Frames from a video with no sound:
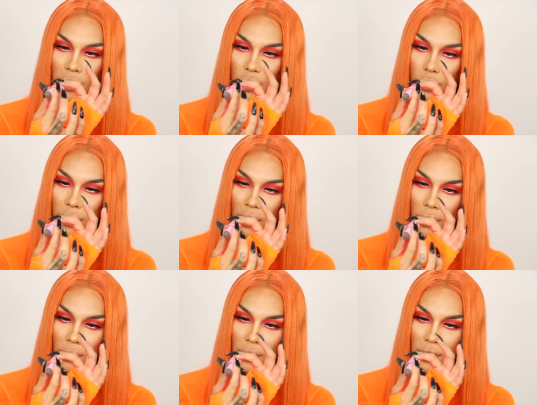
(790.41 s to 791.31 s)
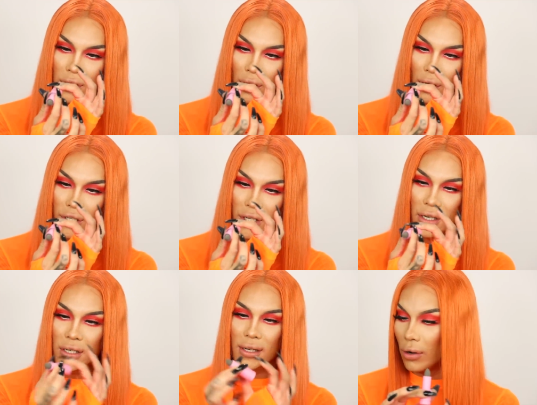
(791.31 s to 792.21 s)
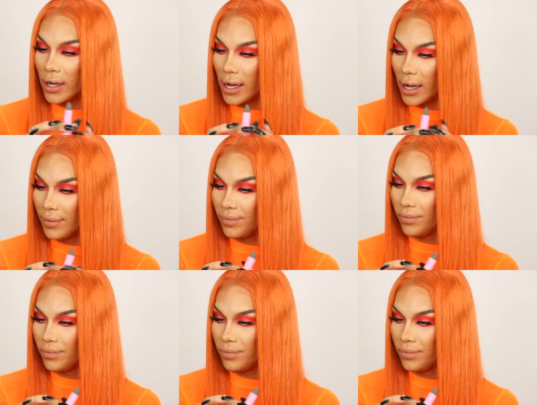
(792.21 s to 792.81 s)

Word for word: Drill Sergeant. Okay.